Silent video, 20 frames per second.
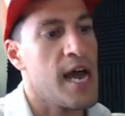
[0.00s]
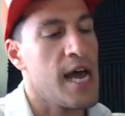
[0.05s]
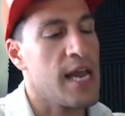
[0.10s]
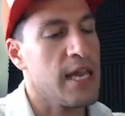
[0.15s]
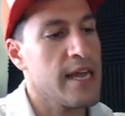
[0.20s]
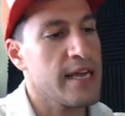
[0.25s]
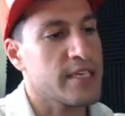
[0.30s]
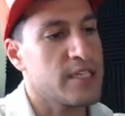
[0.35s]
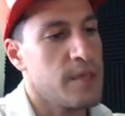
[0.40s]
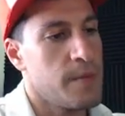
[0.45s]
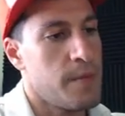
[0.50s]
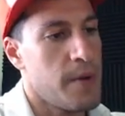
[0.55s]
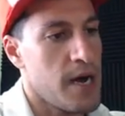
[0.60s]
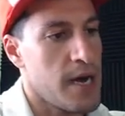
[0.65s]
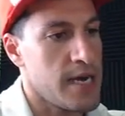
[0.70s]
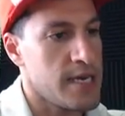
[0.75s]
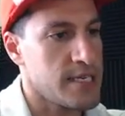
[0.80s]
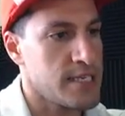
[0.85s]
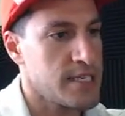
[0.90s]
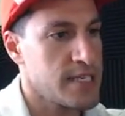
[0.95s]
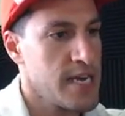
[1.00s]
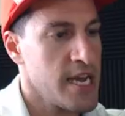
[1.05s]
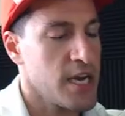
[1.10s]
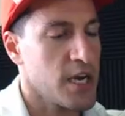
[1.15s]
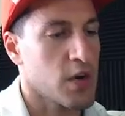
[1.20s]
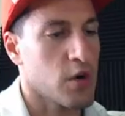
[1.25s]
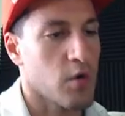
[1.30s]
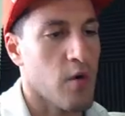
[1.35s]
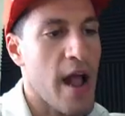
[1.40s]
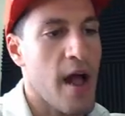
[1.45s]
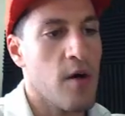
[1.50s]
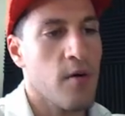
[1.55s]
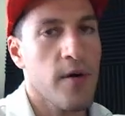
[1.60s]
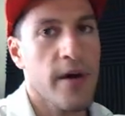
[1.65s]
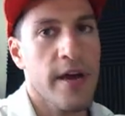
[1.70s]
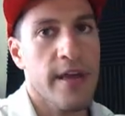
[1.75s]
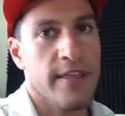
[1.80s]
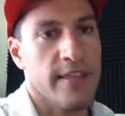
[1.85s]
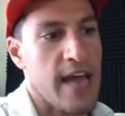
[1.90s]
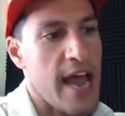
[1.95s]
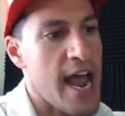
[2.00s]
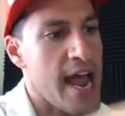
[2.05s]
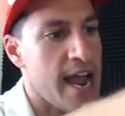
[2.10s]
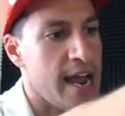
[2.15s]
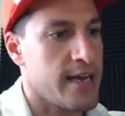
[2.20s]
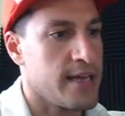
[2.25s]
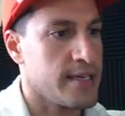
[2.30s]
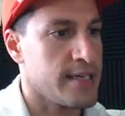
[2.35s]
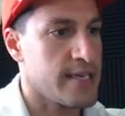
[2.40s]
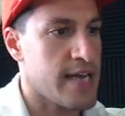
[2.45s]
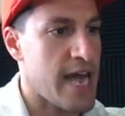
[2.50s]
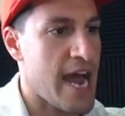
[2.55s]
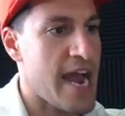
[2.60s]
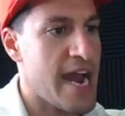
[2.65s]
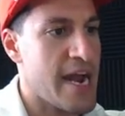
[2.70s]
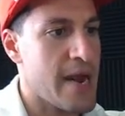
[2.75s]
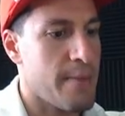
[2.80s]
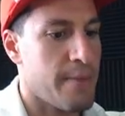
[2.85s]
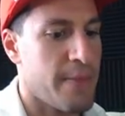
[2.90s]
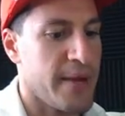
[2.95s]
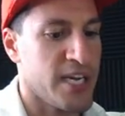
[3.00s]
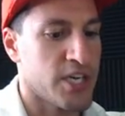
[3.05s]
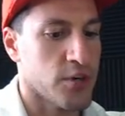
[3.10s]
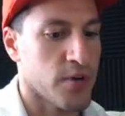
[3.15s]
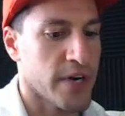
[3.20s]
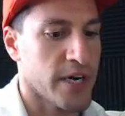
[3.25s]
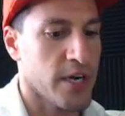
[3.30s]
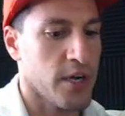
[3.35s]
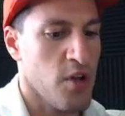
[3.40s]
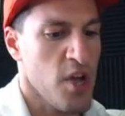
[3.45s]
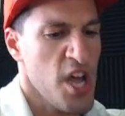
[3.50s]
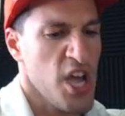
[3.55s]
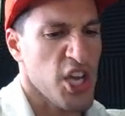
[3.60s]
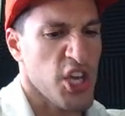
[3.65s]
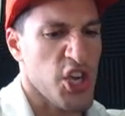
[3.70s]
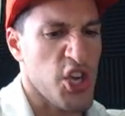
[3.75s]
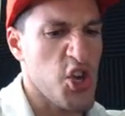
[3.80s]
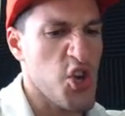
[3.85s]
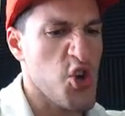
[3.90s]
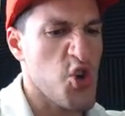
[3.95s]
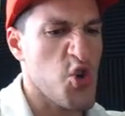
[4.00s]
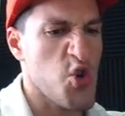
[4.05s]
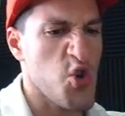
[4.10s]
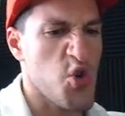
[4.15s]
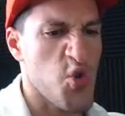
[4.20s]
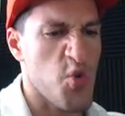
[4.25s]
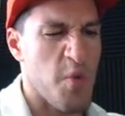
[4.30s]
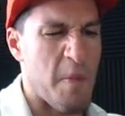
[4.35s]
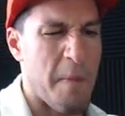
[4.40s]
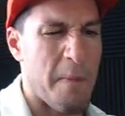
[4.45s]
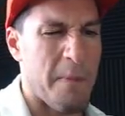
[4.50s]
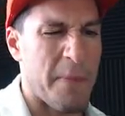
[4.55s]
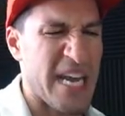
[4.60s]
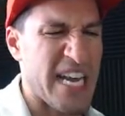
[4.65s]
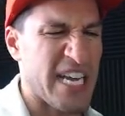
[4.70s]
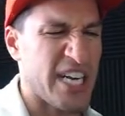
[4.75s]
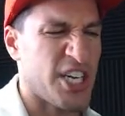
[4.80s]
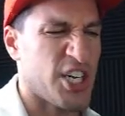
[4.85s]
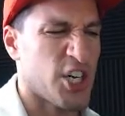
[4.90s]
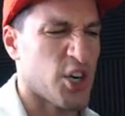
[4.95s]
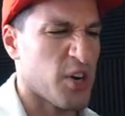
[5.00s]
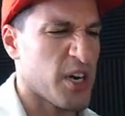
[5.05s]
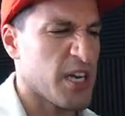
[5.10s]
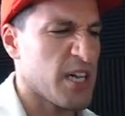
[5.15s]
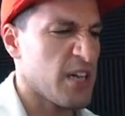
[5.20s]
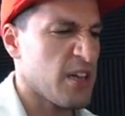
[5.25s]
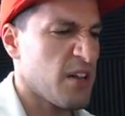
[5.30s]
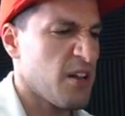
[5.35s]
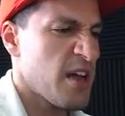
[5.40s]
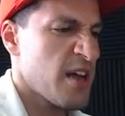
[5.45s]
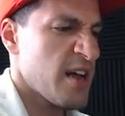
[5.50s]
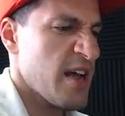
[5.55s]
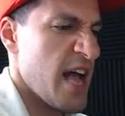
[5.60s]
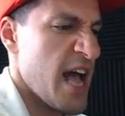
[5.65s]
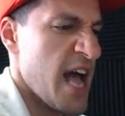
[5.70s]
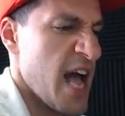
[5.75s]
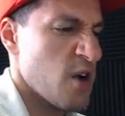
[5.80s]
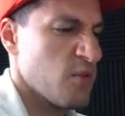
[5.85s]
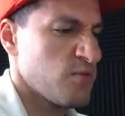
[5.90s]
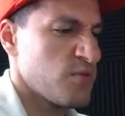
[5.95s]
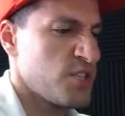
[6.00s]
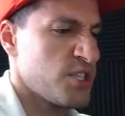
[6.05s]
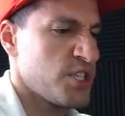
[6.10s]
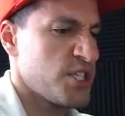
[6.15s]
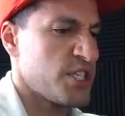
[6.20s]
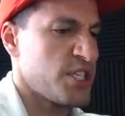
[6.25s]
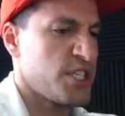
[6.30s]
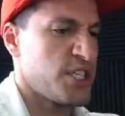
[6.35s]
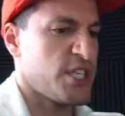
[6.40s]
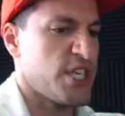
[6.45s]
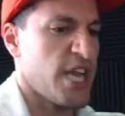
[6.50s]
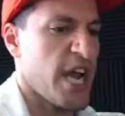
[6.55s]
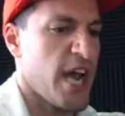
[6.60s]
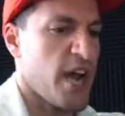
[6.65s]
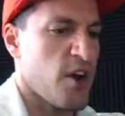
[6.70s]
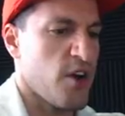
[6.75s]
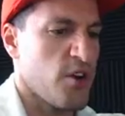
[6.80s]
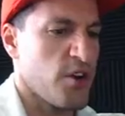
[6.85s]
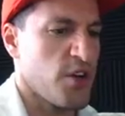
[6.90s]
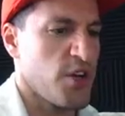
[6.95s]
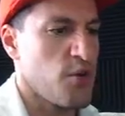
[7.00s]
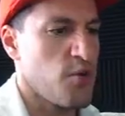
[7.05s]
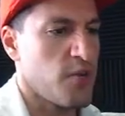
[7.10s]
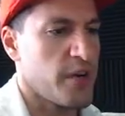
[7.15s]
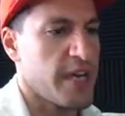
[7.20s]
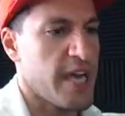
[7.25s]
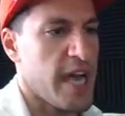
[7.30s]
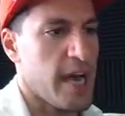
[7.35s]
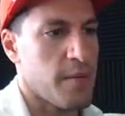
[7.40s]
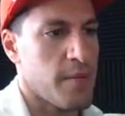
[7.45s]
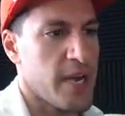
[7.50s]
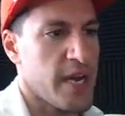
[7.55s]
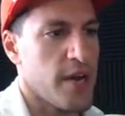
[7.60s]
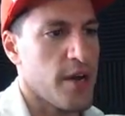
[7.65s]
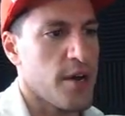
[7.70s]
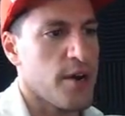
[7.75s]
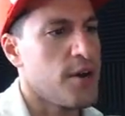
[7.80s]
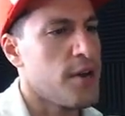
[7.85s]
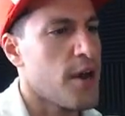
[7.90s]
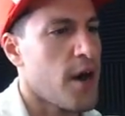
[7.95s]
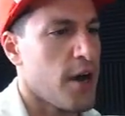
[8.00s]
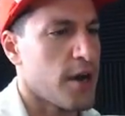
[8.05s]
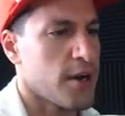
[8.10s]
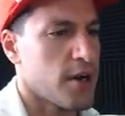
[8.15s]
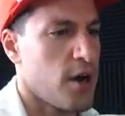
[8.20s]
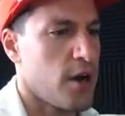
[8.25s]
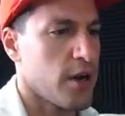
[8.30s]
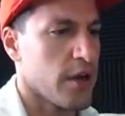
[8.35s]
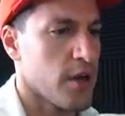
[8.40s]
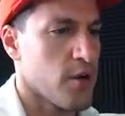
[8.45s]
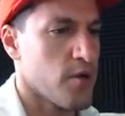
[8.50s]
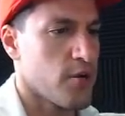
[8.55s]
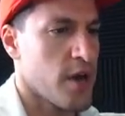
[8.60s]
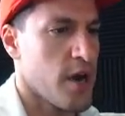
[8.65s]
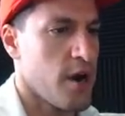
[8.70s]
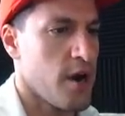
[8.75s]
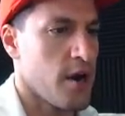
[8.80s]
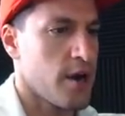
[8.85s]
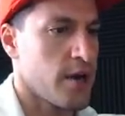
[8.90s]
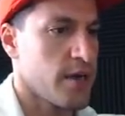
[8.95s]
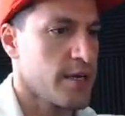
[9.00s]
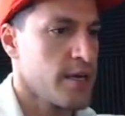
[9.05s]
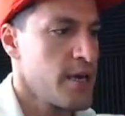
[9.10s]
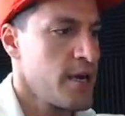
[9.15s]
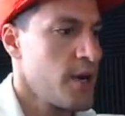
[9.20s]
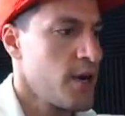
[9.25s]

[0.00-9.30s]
Electabuzz, Growlithe, and a Beedrill. You Beedrill. How dare you get me a non-holo card?